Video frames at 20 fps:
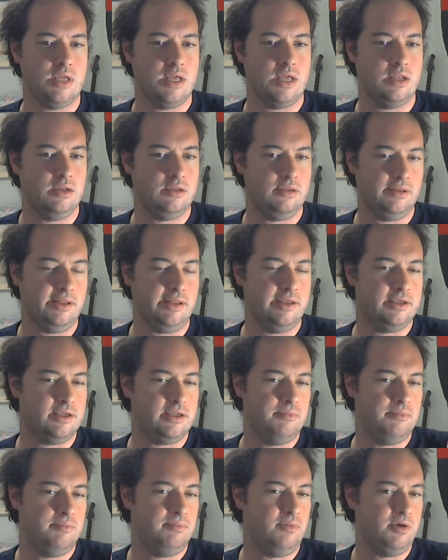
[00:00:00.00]
and like
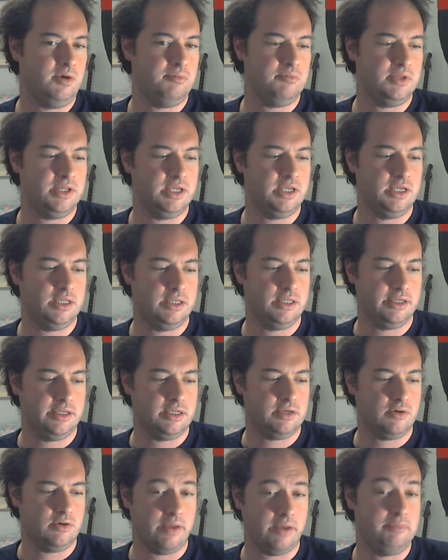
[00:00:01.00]
I'm playing
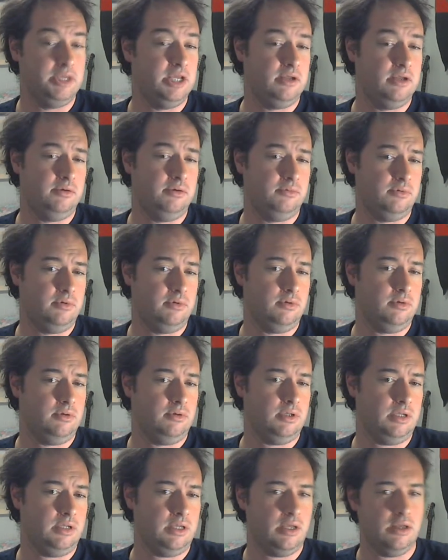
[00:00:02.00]
like I
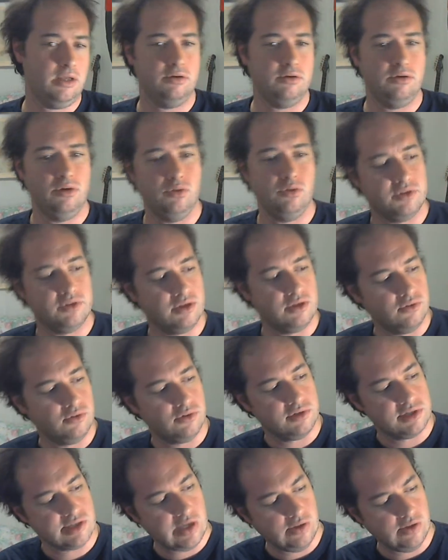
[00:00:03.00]
don't know what the
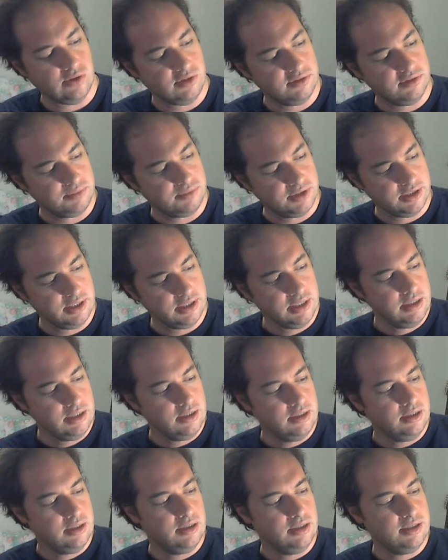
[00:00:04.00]
chord's called, but
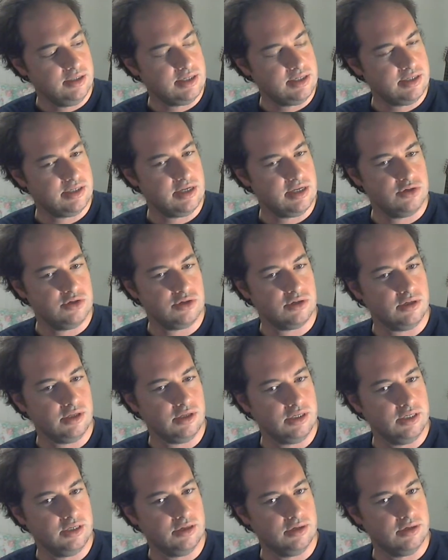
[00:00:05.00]
it's
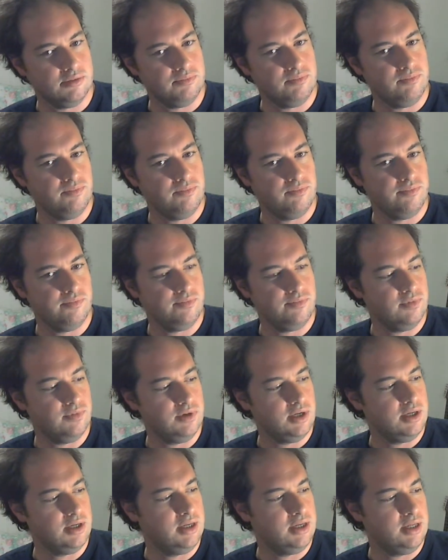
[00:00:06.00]
essentially
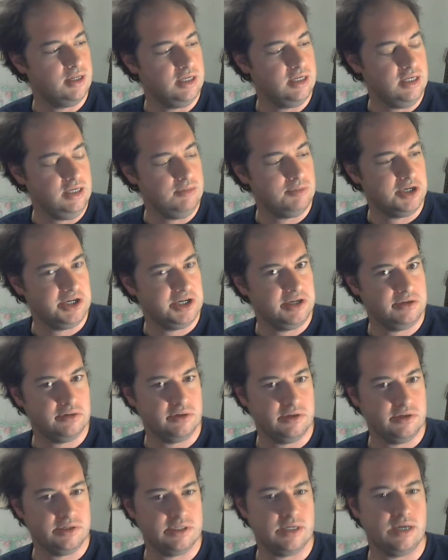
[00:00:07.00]
an E
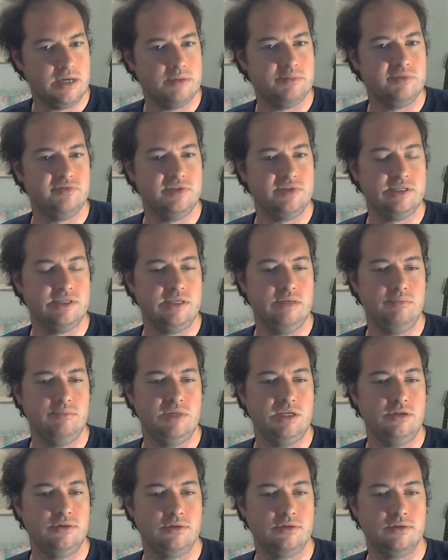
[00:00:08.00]
minor on top of a C
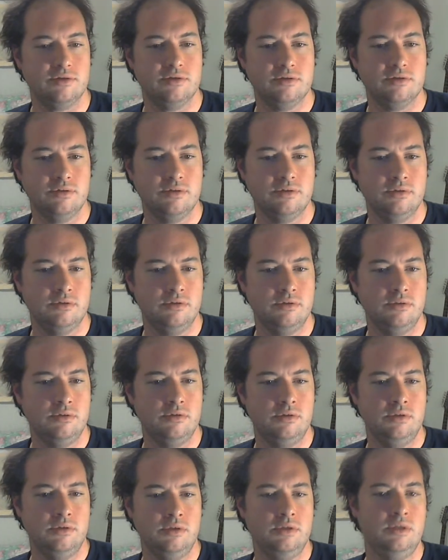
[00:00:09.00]
major,
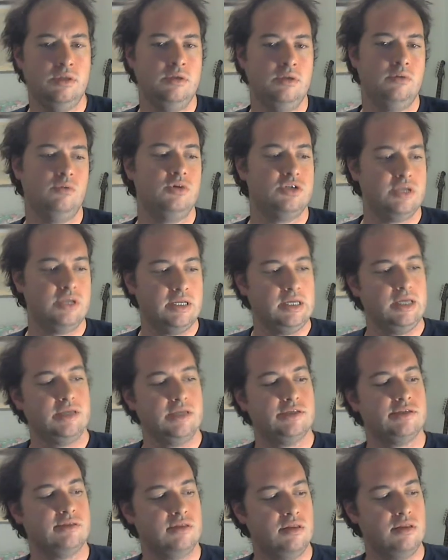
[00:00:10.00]
which I
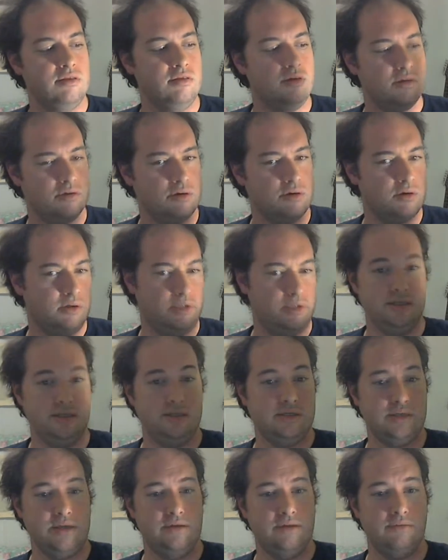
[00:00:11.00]
guess are all in
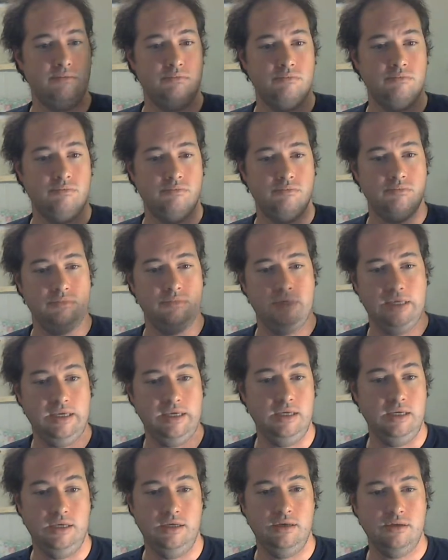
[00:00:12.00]
the same
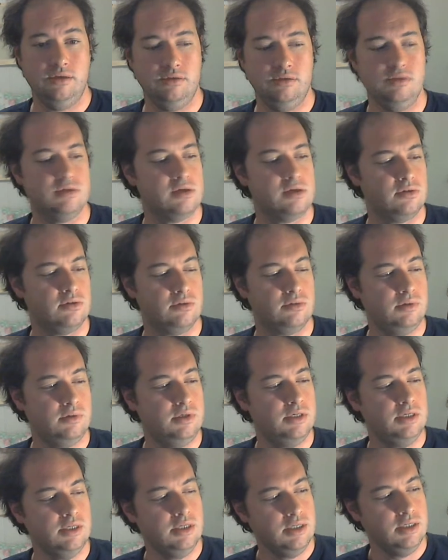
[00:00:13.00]
key, so
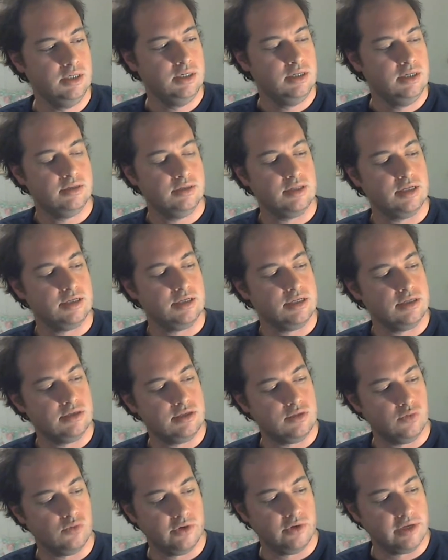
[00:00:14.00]
that
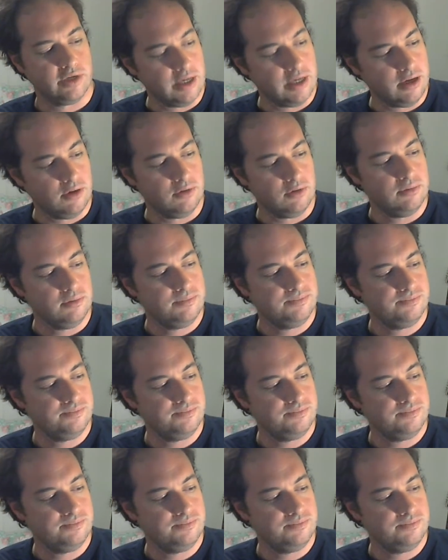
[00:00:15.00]
tends to work out.